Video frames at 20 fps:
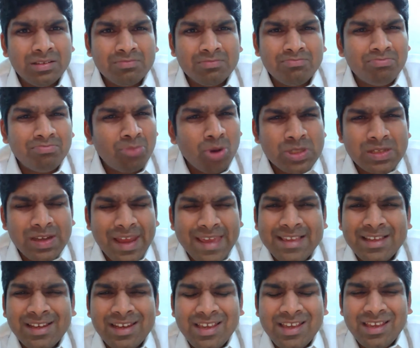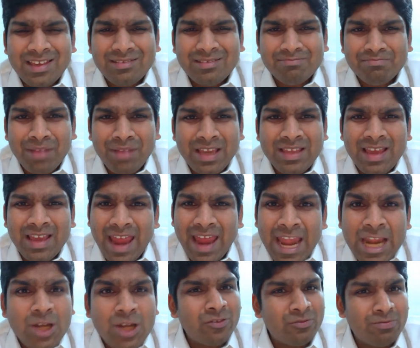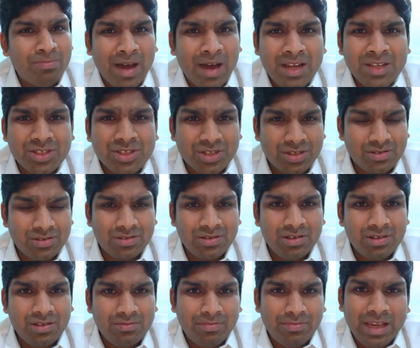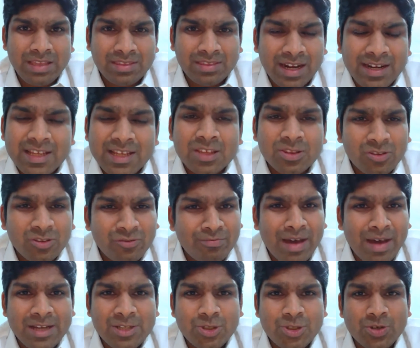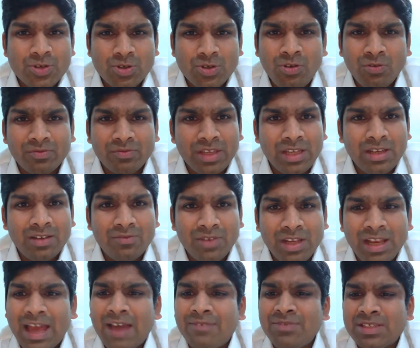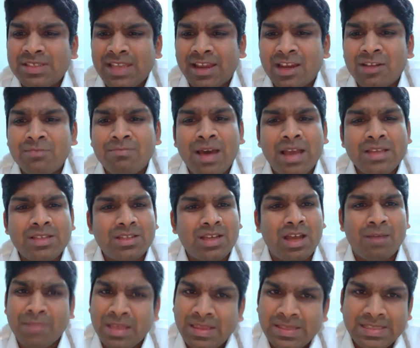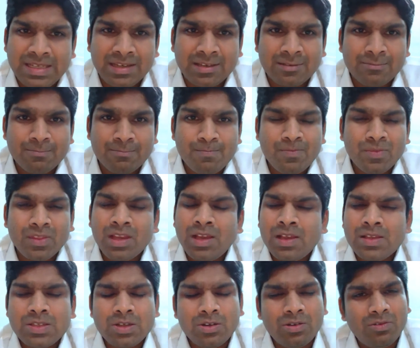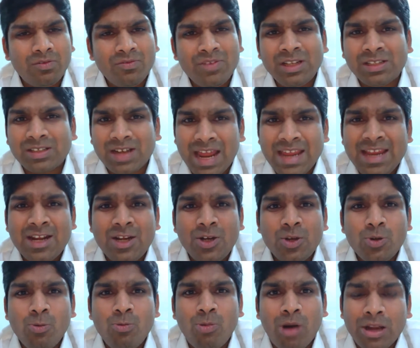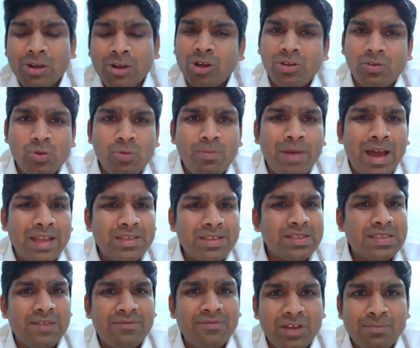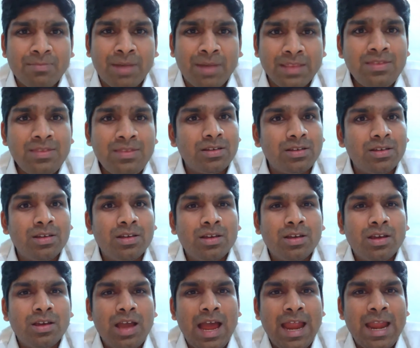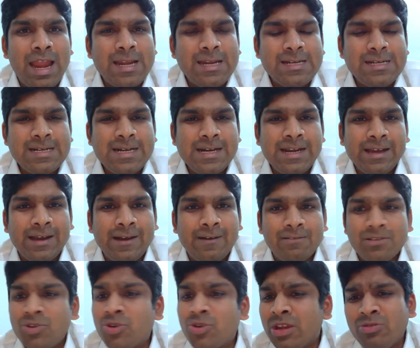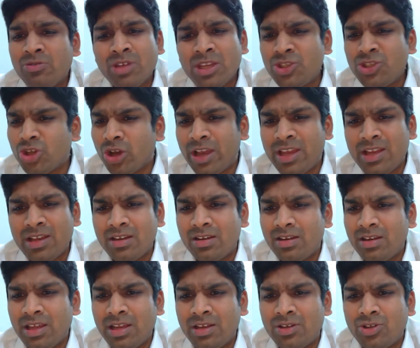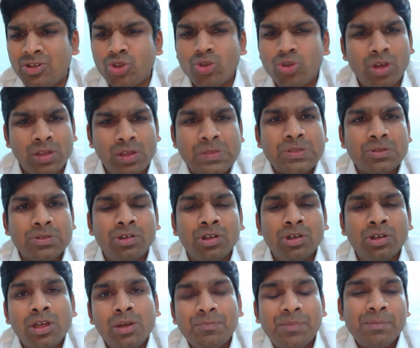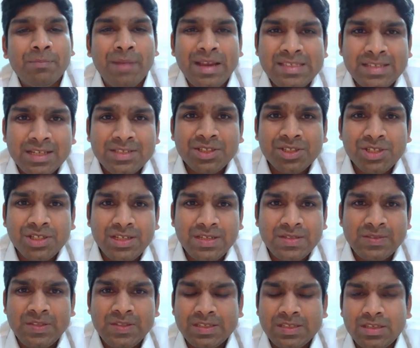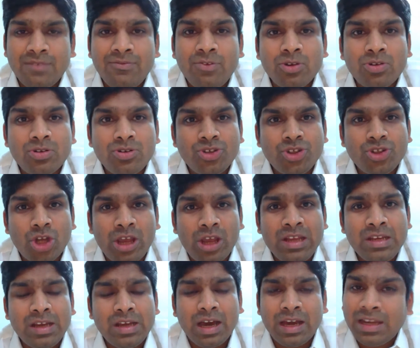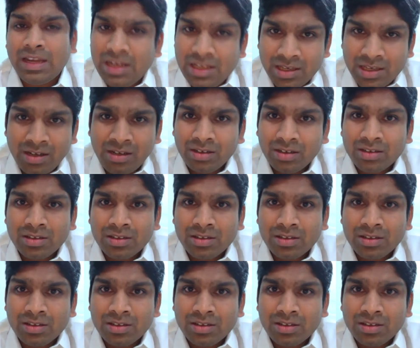most likely by the end of March, by 30th of March or so, we'll have the second batch commencing. So we'll try and do 1 or 2 batches every month. And you can join in June also. But my suggestion is this: if you could join earlier,